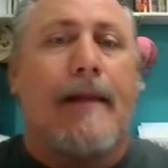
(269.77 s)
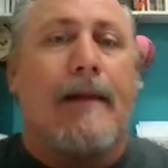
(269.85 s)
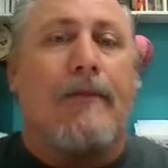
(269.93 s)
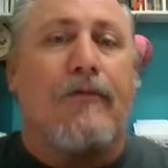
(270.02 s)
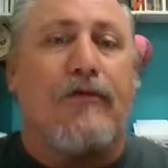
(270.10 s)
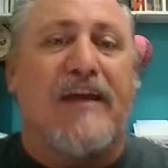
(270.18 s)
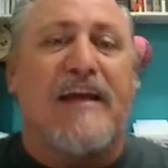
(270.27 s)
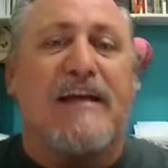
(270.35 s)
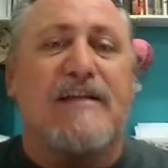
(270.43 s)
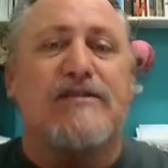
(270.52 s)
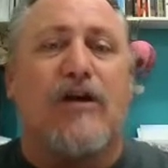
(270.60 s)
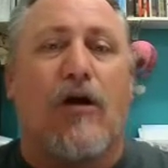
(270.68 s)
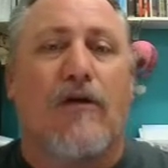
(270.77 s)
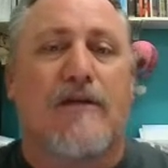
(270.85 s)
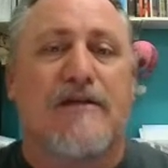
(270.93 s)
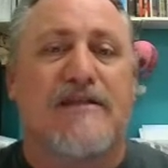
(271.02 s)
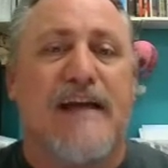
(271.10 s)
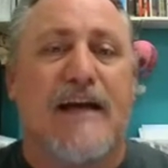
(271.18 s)
these are
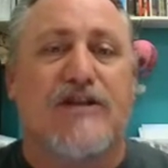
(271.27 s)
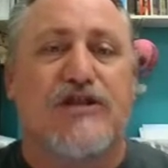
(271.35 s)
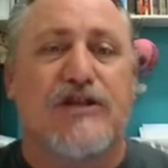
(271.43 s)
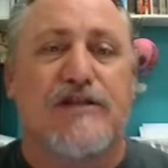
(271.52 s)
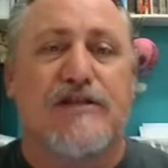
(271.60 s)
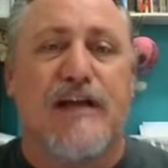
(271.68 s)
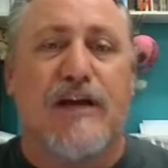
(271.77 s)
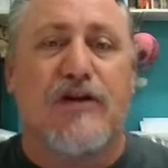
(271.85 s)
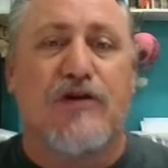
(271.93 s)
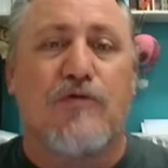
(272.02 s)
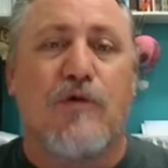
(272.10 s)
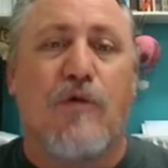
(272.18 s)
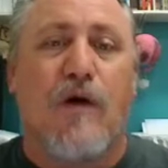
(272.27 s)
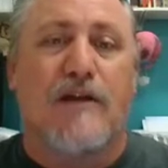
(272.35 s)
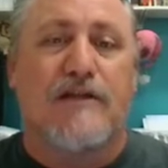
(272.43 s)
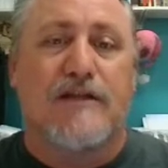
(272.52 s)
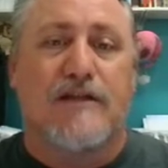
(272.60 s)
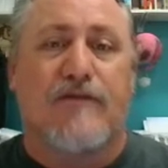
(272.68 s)
the sections that you will
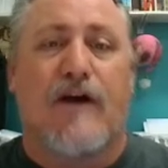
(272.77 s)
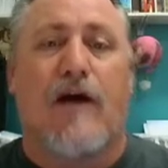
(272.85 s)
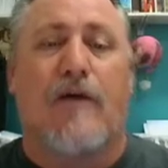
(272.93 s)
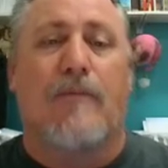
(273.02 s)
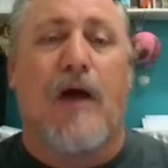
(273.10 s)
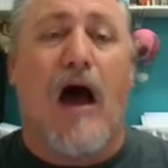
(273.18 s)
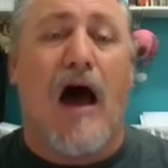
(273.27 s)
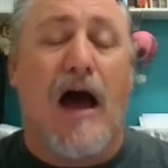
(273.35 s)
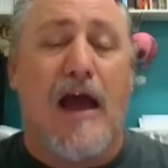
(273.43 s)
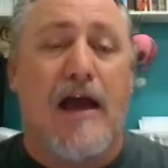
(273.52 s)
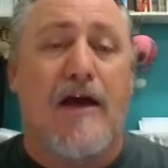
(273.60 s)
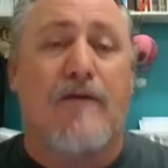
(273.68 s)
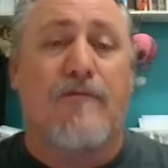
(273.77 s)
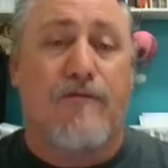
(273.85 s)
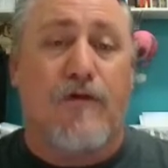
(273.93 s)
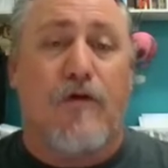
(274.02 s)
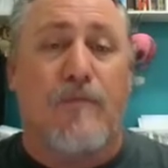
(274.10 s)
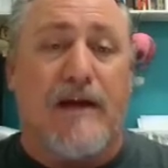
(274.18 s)
want to develop. I am
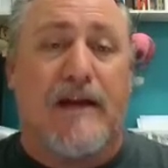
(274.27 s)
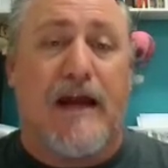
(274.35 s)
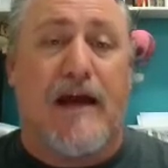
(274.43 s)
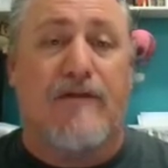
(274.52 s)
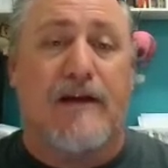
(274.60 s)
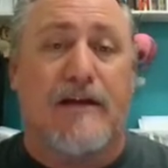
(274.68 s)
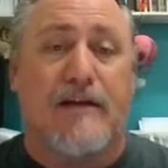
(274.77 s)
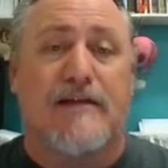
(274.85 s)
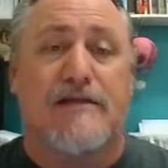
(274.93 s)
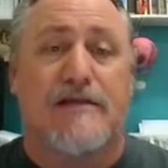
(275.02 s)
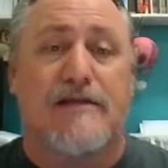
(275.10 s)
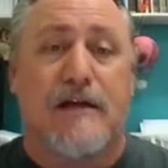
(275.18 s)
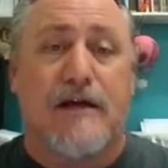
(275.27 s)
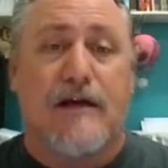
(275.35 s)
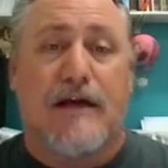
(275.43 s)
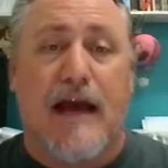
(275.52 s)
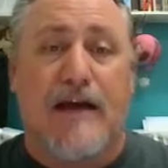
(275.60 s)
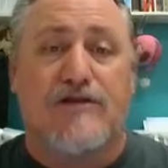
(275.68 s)
footman heavy in this
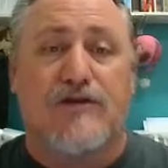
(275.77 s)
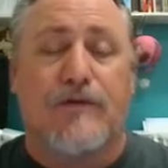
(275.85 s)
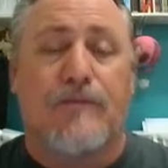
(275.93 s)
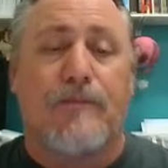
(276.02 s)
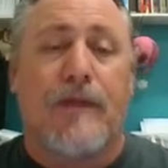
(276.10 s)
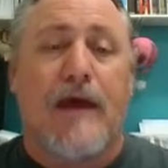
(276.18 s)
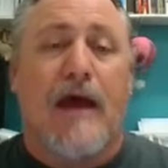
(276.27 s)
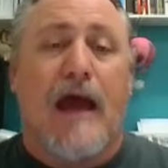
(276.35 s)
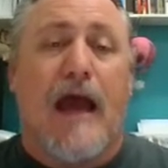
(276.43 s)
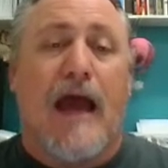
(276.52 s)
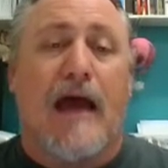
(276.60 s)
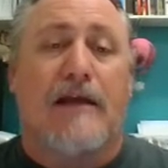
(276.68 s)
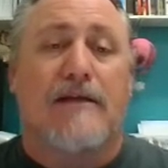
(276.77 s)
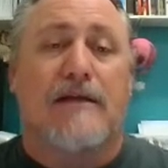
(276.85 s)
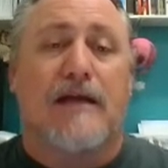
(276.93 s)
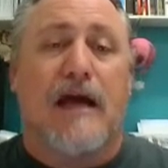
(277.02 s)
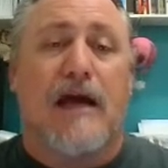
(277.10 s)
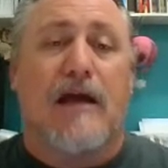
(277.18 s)
castle, and
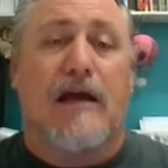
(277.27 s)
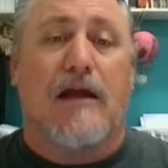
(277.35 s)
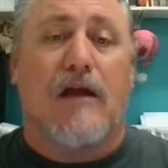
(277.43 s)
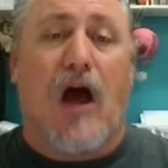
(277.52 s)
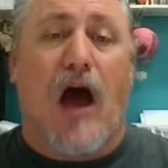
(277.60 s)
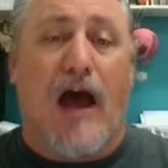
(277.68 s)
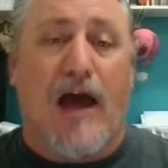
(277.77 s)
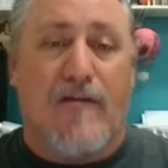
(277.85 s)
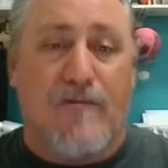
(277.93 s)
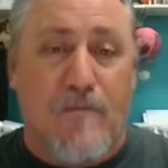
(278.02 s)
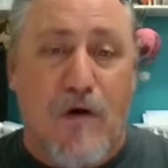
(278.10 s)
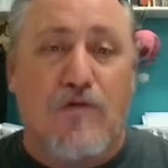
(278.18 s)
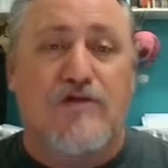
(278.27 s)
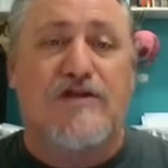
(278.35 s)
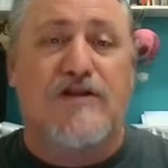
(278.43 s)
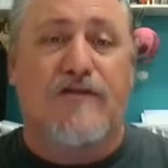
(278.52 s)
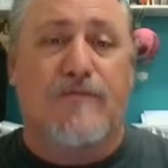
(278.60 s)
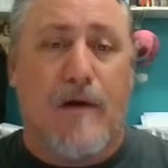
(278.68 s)
I have
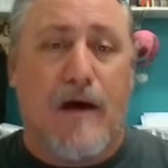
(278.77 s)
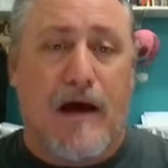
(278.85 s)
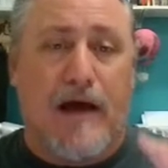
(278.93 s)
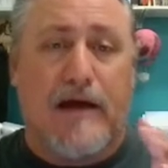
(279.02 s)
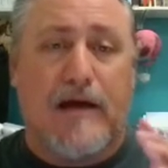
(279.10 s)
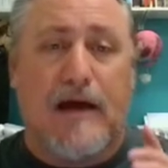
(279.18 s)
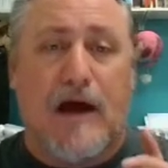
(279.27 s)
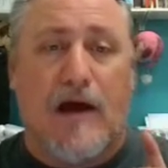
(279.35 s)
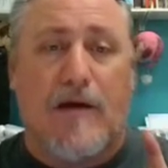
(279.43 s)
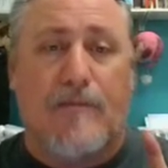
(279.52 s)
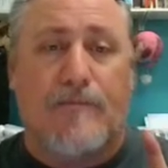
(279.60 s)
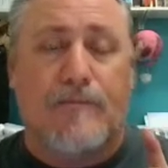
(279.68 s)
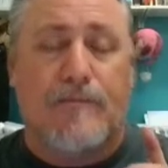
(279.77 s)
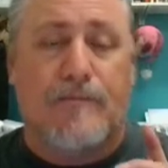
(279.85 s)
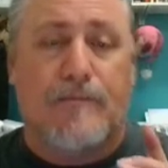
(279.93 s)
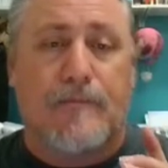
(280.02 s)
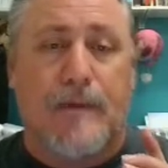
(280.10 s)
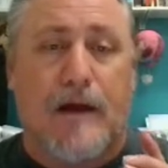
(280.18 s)
most of my
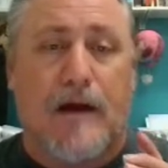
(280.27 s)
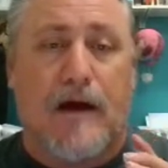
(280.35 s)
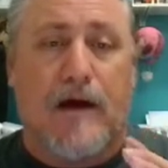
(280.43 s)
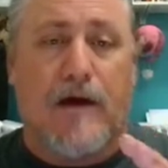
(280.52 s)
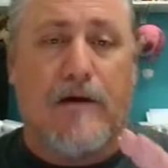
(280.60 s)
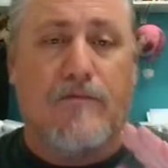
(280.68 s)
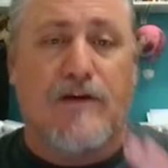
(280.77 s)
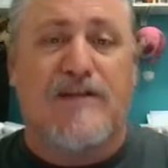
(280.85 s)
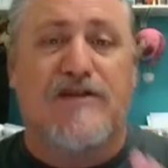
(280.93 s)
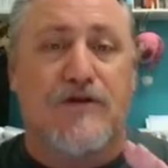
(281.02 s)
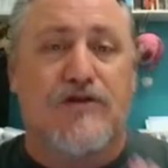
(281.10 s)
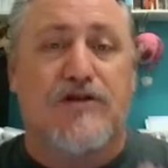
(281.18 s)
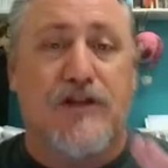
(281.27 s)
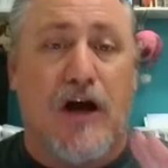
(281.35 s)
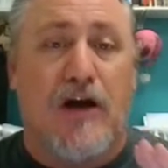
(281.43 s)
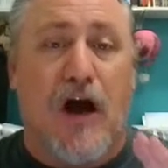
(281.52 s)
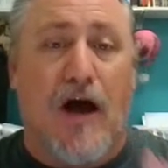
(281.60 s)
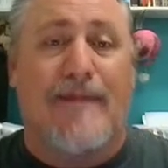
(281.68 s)
research
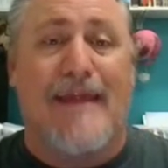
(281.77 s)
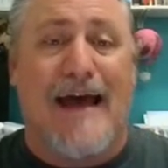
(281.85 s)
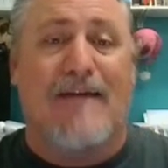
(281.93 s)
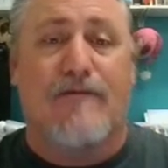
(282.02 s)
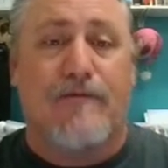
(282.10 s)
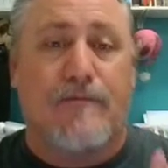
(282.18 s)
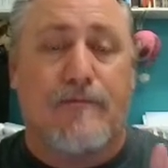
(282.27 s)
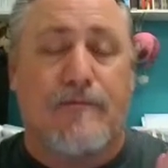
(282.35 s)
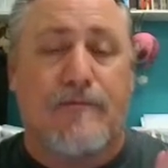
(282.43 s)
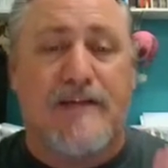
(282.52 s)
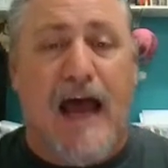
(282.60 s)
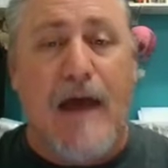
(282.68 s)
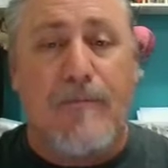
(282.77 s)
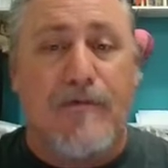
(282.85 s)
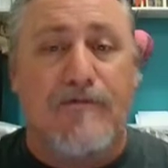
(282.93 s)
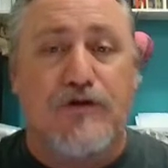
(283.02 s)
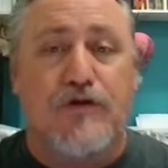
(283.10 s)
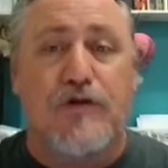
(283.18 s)
done on that type
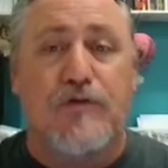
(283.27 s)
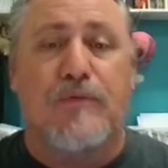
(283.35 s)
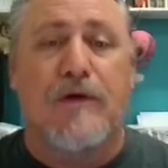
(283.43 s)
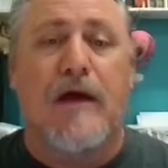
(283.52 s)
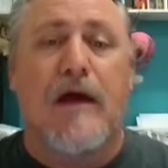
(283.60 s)
of troop.